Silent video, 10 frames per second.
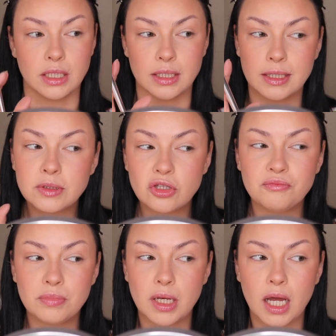A little bit
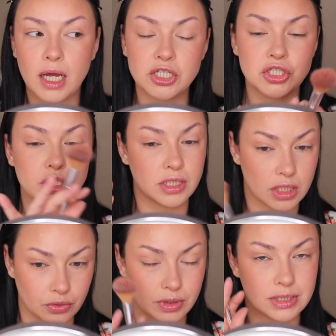of blush.
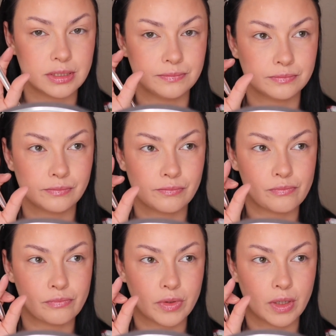It looks
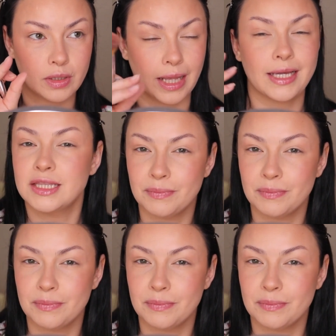like it